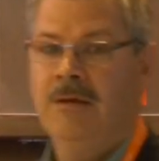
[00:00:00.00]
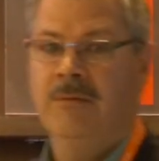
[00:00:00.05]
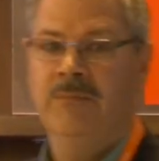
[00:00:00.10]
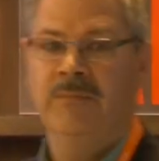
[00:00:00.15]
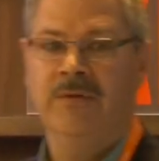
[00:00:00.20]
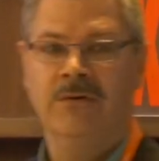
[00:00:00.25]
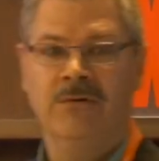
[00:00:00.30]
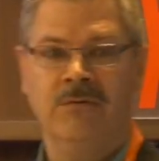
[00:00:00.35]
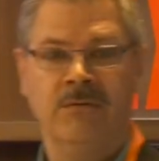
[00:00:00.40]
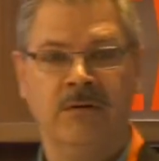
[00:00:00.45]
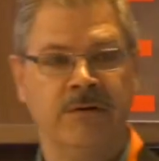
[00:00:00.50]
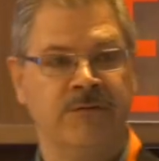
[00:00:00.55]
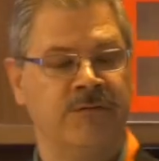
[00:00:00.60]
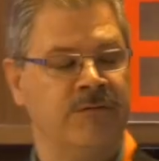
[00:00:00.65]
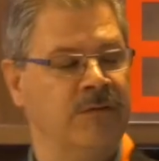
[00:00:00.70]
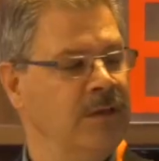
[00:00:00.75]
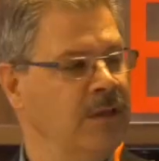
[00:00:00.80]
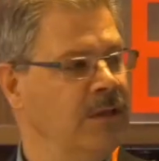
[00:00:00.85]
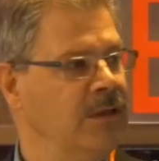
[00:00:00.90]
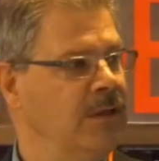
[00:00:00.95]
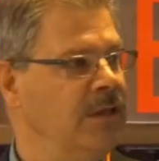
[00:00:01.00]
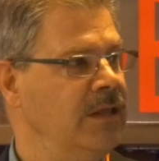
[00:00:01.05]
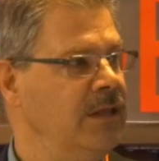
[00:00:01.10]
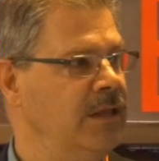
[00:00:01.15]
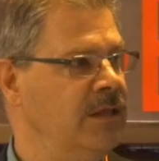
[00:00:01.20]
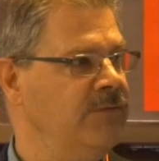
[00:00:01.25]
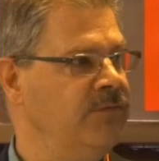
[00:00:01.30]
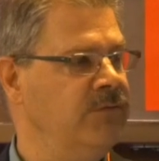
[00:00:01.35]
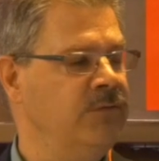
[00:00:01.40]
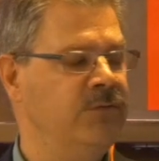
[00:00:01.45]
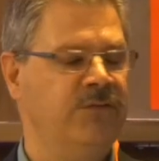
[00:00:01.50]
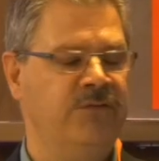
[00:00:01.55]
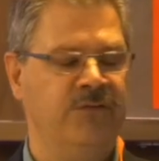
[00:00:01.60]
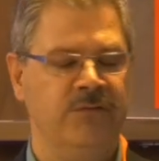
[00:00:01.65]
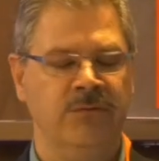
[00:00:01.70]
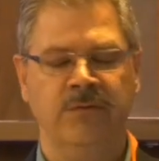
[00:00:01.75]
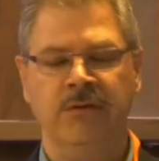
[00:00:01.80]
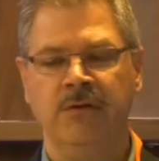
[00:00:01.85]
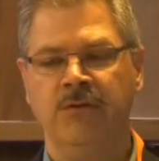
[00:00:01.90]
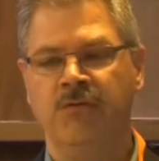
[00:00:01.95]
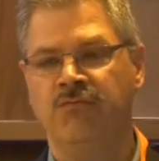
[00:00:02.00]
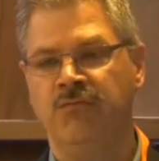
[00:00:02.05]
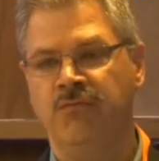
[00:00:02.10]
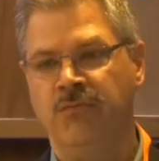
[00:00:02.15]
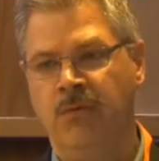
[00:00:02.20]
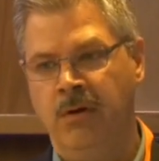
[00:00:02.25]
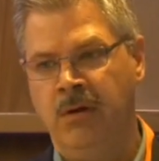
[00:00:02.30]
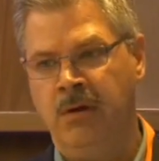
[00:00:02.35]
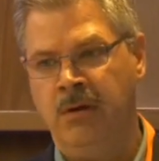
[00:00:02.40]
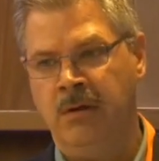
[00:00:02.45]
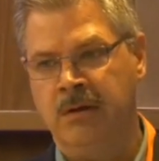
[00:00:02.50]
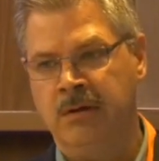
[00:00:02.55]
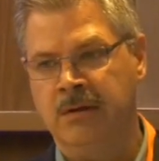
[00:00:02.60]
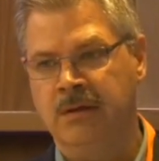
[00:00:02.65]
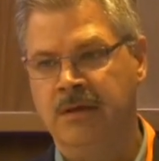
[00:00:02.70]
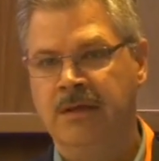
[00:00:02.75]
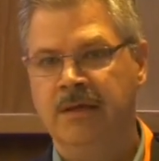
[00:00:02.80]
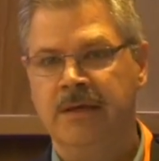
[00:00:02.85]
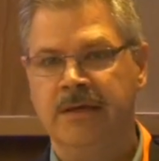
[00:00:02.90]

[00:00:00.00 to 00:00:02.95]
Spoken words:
Because if you do this wrong,